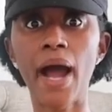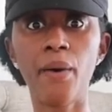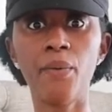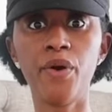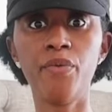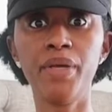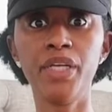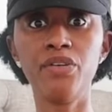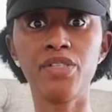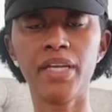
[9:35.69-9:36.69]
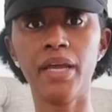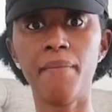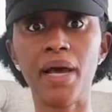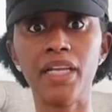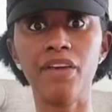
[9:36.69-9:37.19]
I will be using in
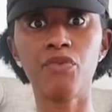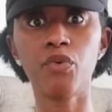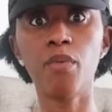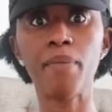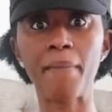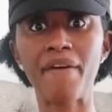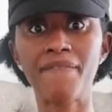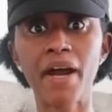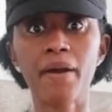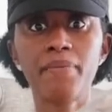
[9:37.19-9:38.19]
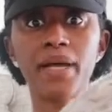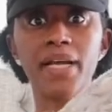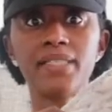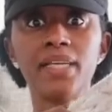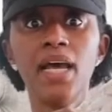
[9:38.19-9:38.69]
my living room by my
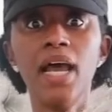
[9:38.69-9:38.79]
fireplace,